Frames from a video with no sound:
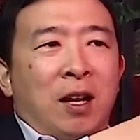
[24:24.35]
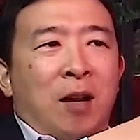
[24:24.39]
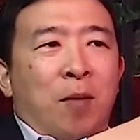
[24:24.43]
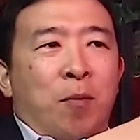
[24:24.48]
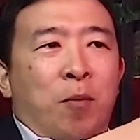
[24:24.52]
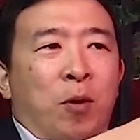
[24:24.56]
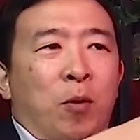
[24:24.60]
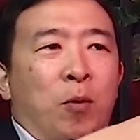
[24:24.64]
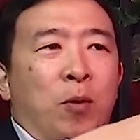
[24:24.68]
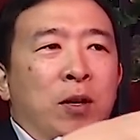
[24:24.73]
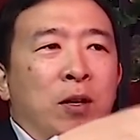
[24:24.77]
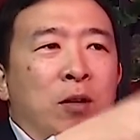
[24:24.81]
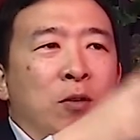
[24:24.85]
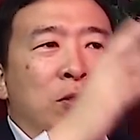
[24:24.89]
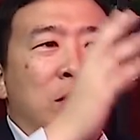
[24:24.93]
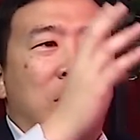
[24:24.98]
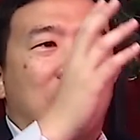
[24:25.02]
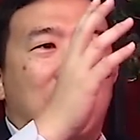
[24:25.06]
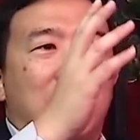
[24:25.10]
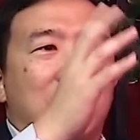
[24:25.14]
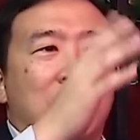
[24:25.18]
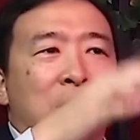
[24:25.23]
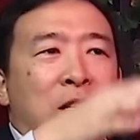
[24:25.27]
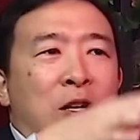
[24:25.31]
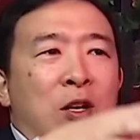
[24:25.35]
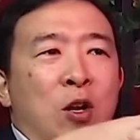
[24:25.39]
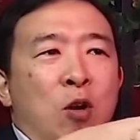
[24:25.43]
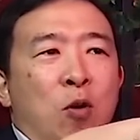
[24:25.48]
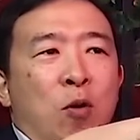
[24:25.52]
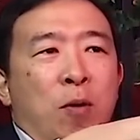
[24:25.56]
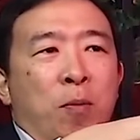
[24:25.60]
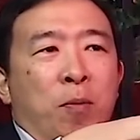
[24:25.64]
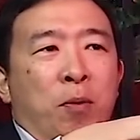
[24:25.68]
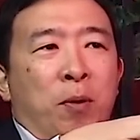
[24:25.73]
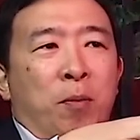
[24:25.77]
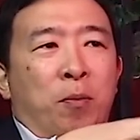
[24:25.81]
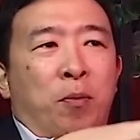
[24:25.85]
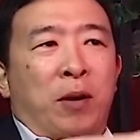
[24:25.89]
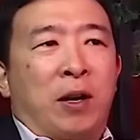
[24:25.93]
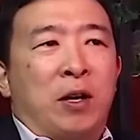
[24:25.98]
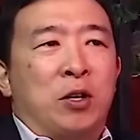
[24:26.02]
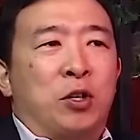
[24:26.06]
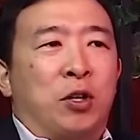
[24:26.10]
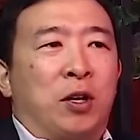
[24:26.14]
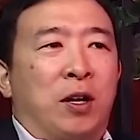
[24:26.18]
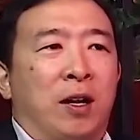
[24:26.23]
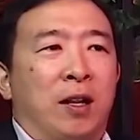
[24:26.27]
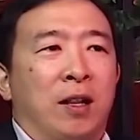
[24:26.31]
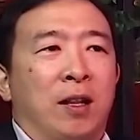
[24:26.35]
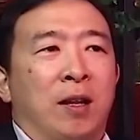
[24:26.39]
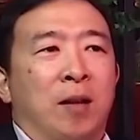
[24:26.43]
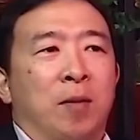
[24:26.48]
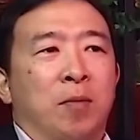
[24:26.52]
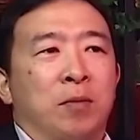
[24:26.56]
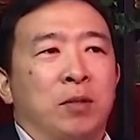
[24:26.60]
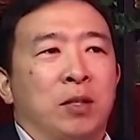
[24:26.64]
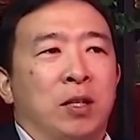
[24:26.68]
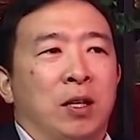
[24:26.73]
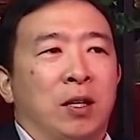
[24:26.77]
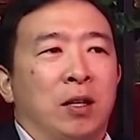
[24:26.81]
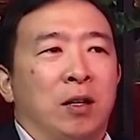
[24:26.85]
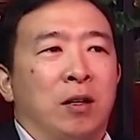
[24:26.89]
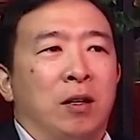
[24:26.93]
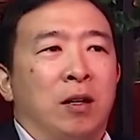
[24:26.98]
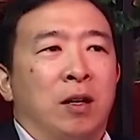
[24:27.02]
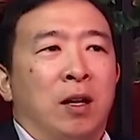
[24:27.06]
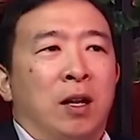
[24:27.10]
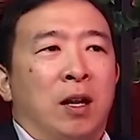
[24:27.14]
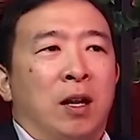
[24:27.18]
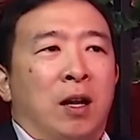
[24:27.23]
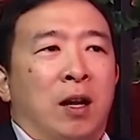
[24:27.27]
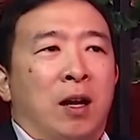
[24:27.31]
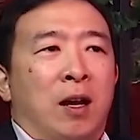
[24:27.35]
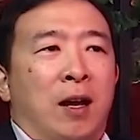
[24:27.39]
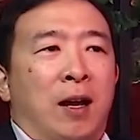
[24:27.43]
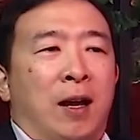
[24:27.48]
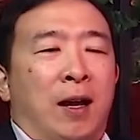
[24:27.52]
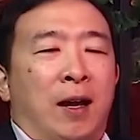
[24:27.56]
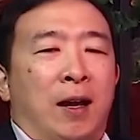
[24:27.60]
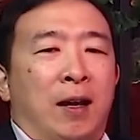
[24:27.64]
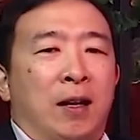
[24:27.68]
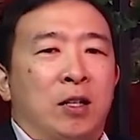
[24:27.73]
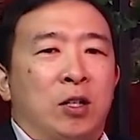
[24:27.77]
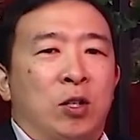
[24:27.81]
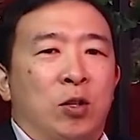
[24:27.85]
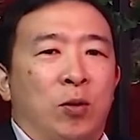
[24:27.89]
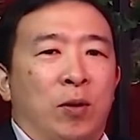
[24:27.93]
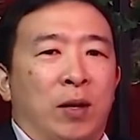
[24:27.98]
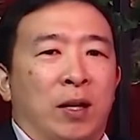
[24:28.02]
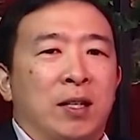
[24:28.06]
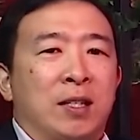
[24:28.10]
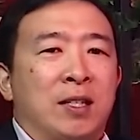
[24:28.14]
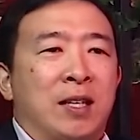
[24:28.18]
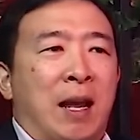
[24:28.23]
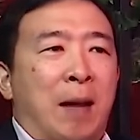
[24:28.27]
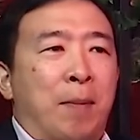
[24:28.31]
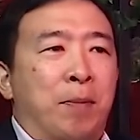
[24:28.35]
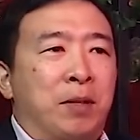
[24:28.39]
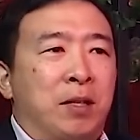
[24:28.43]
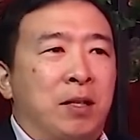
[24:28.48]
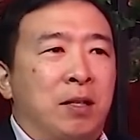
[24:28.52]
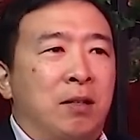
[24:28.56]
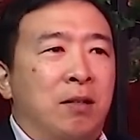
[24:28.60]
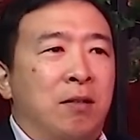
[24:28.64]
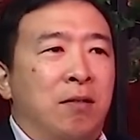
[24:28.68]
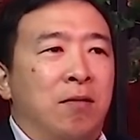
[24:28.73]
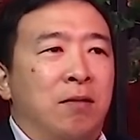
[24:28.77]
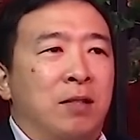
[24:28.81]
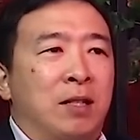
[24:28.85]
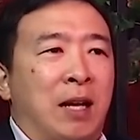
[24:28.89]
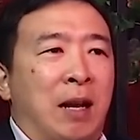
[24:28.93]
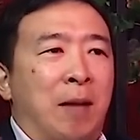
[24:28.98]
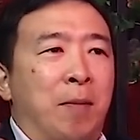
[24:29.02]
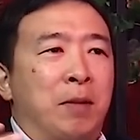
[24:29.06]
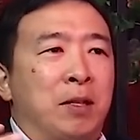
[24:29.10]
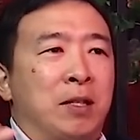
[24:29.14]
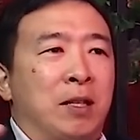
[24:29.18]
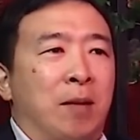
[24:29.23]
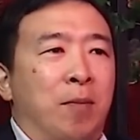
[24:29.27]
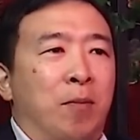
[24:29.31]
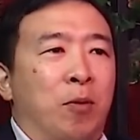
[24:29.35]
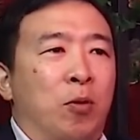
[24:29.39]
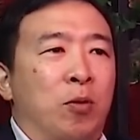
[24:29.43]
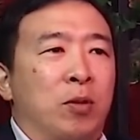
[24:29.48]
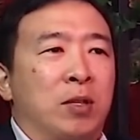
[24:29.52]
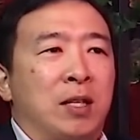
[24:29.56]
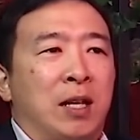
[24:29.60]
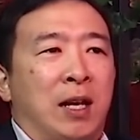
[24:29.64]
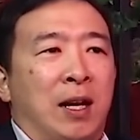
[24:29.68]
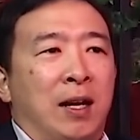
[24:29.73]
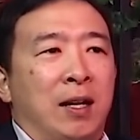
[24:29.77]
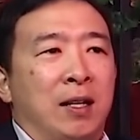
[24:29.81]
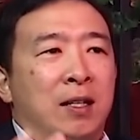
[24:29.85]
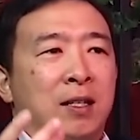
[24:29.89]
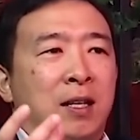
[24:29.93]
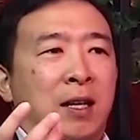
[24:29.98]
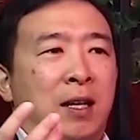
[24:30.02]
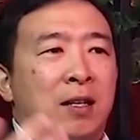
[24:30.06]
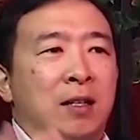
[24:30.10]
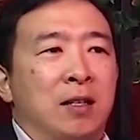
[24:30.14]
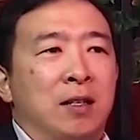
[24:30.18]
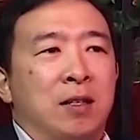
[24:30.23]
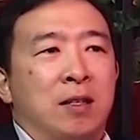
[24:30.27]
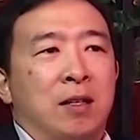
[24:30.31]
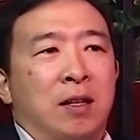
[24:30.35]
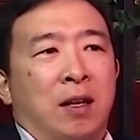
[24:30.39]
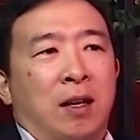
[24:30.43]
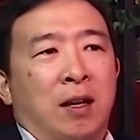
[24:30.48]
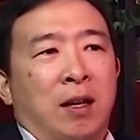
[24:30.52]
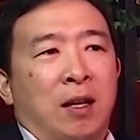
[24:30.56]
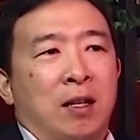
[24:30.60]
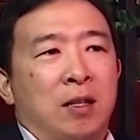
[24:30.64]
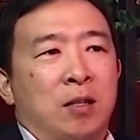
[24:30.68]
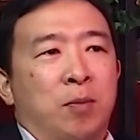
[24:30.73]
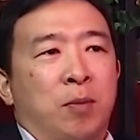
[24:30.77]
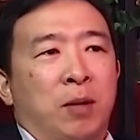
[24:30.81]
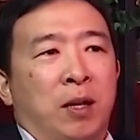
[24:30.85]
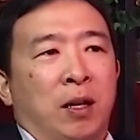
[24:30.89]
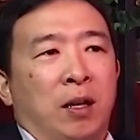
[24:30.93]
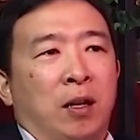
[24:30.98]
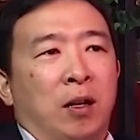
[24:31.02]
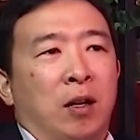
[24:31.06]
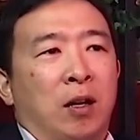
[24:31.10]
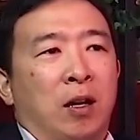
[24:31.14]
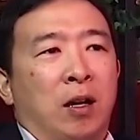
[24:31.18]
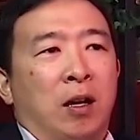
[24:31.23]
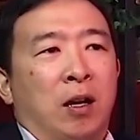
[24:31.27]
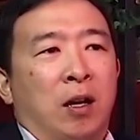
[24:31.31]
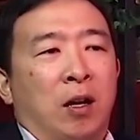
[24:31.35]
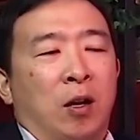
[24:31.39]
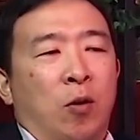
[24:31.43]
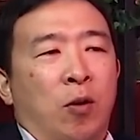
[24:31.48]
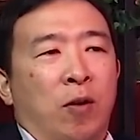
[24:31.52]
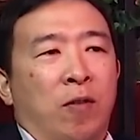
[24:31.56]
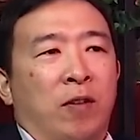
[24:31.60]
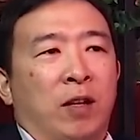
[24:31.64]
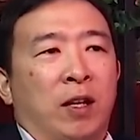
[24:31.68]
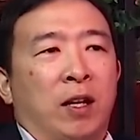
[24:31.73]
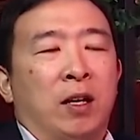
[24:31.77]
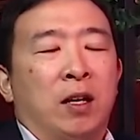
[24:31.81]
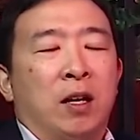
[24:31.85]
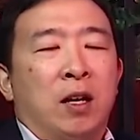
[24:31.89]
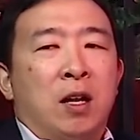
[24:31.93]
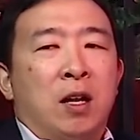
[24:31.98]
But what you said is that no, it put pressure on them to uh, to accept statements on both sides as absolutely uh, as being equivalent.